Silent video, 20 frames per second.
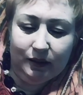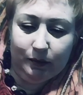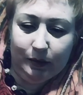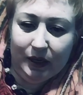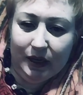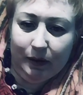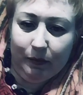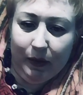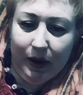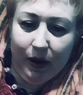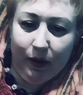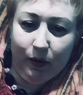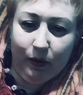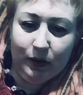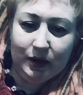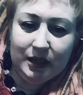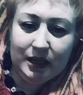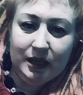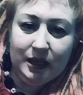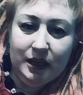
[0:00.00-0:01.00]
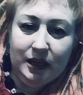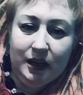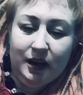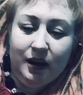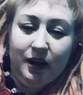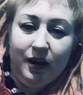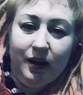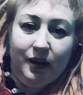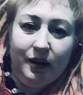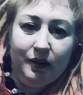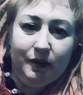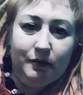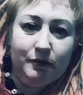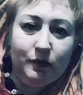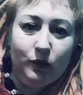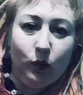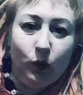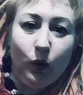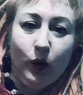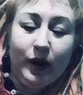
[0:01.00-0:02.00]
bit about
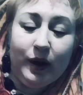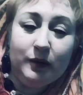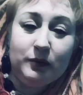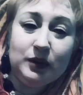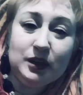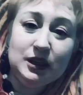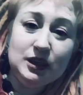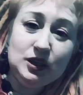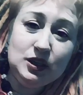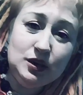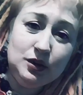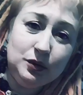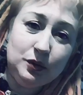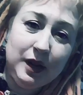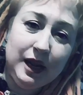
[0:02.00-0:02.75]
what I'm going to do.